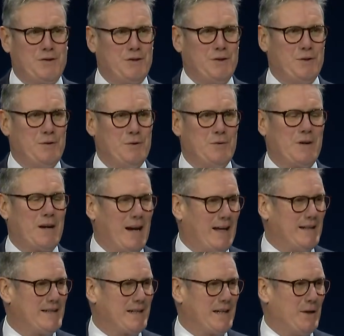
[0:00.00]
to
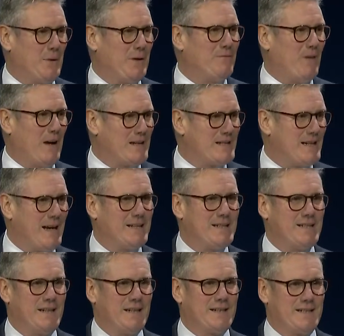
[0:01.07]
Glasgow, a
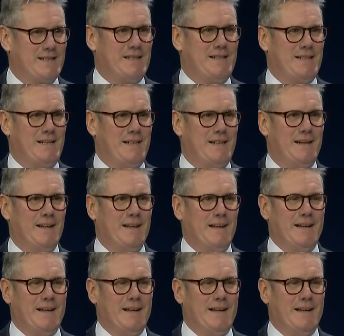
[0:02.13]
fantastic city.